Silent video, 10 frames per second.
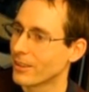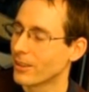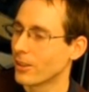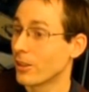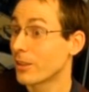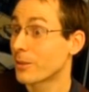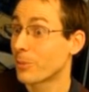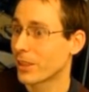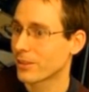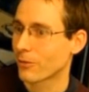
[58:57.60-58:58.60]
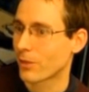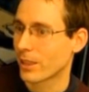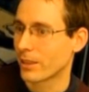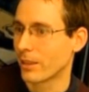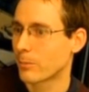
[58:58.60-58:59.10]
It depends on
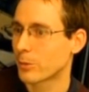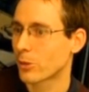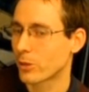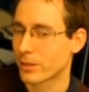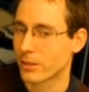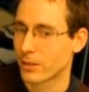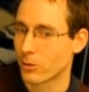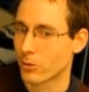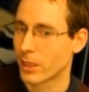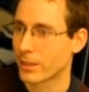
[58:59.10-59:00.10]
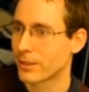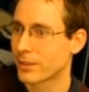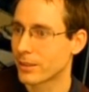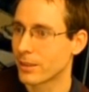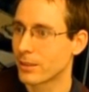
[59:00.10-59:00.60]
where I am. So in the United
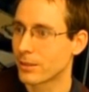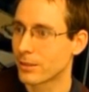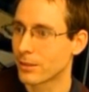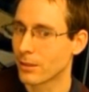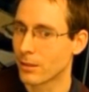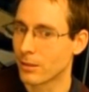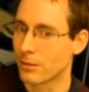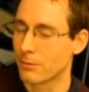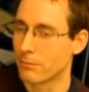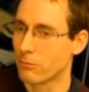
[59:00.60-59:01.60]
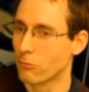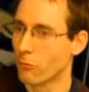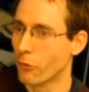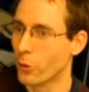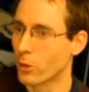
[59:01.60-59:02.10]
States,
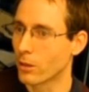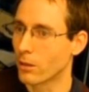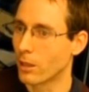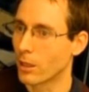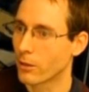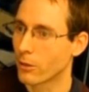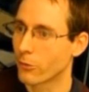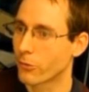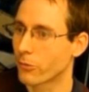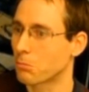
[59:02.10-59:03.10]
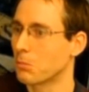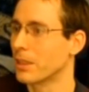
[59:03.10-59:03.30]
there were a lot of like